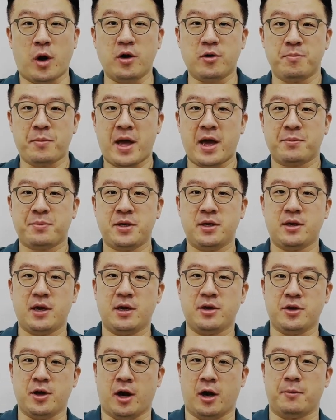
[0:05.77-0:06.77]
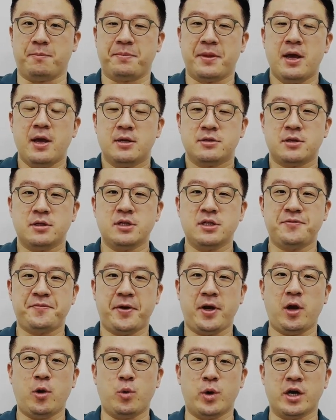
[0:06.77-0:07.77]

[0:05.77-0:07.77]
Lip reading: welcome back, PK here. So in this video,